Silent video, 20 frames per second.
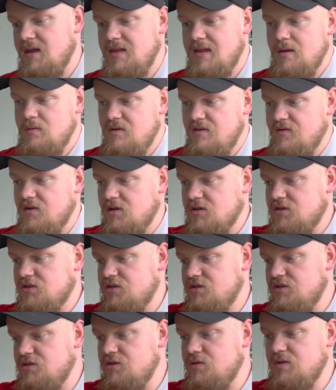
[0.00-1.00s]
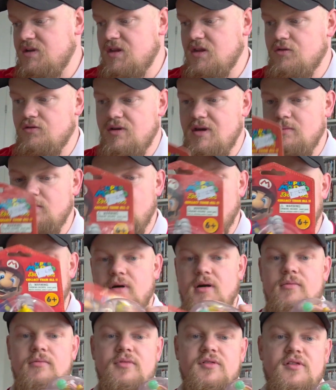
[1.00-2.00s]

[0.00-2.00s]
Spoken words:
Then we've got 2 with the green pom-pom.